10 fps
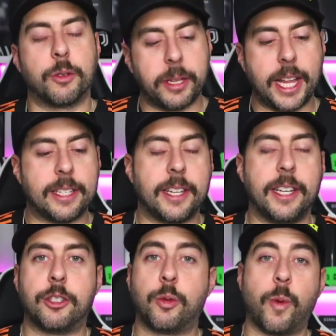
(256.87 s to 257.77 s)
But that's an
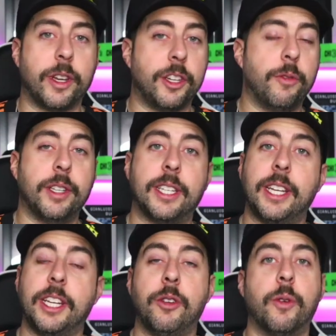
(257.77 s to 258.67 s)
interesting one.
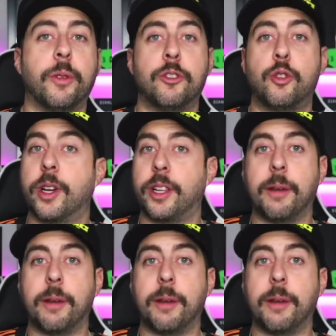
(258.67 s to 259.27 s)
Juventini, you know the drill.